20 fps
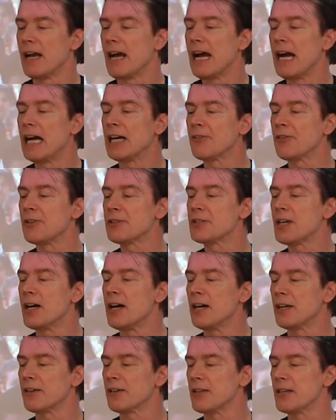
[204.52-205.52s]
Out of the
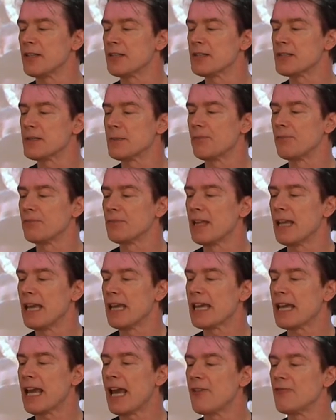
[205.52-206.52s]
darkness,
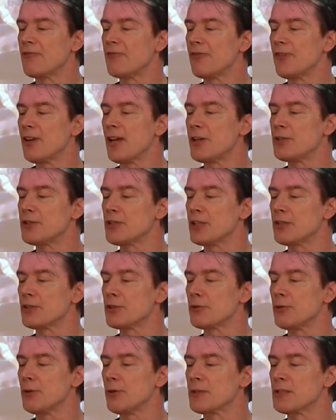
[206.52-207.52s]
it came floating
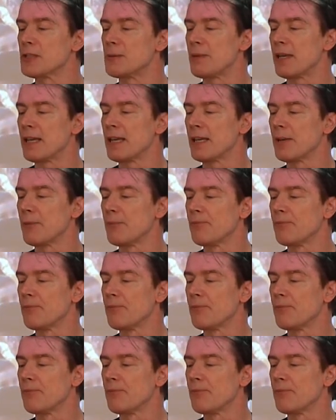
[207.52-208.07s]
towards me.